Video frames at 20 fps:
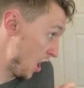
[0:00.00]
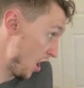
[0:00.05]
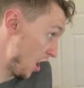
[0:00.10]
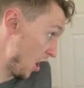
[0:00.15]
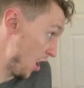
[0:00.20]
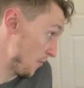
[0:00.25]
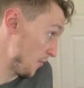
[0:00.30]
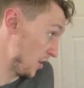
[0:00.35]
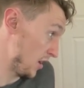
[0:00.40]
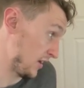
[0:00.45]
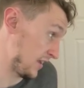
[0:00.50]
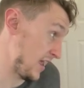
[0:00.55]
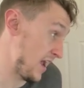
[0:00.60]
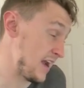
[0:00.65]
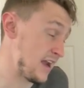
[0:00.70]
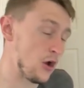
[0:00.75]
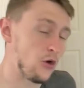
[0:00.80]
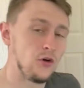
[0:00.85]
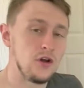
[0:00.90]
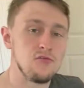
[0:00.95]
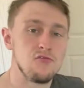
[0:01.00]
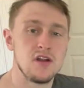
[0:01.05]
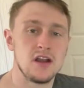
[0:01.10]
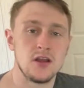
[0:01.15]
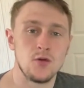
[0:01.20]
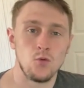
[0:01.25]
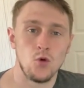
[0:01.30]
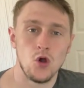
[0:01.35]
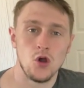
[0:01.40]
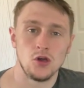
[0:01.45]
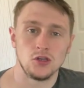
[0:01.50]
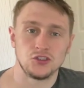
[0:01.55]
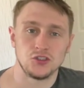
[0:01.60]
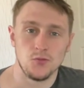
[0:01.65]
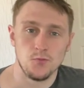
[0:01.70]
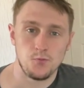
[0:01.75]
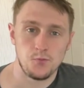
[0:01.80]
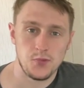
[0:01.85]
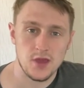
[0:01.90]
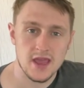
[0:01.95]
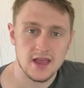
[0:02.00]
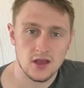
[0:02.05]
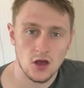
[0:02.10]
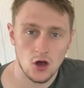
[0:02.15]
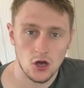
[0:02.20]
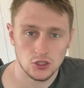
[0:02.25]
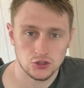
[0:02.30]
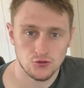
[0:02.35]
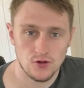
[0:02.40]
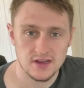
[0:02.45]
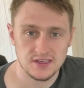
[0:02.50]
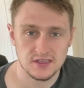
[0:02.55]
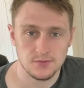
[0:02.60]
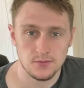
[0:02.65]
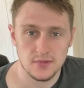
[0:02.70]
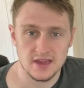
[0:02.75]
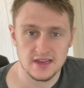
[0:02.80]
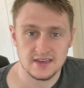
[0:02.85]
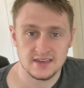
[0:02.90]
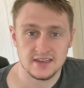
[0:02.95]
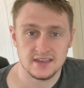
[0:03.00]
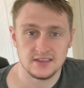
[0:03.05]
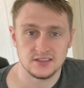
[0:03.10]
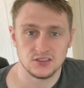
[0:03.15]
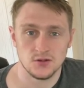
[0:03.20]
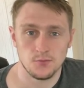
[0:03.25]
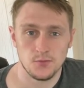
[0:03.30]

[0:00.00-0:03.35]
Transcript: Again, it only really works at big horse racing meetings